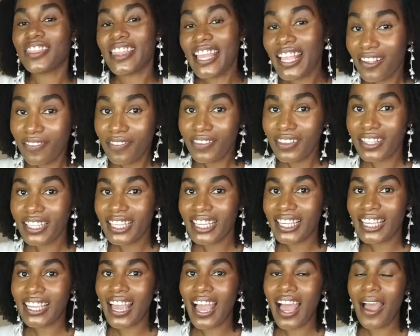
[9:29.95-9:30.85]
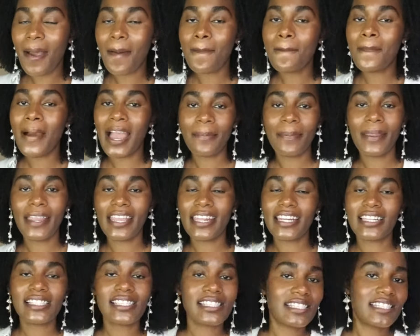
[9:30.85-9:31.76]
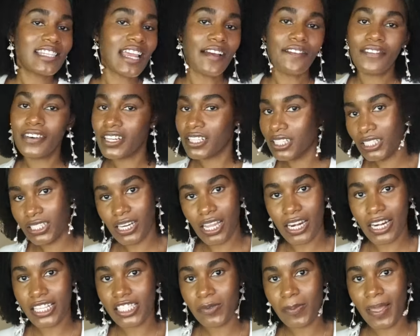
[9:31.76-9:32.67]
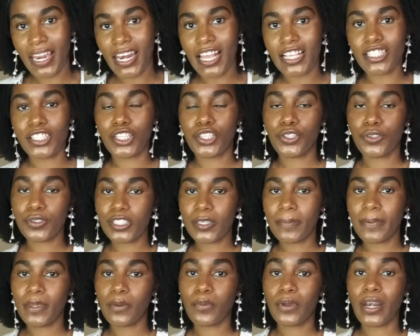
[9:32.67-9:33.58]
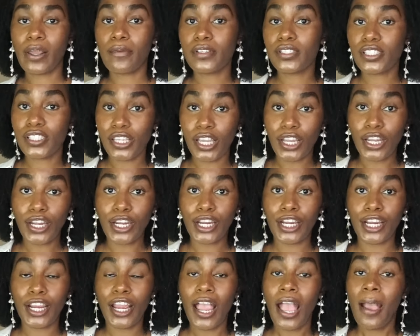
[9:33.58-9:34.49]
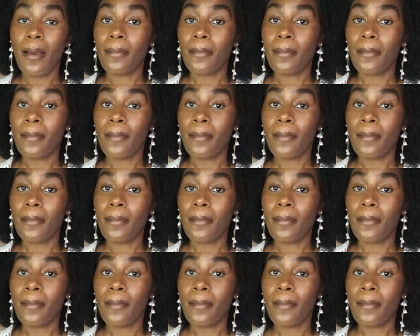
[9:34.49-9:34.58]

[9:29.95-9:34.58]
thankfully, my pain is definitely not as bad as it used to be when I was younger,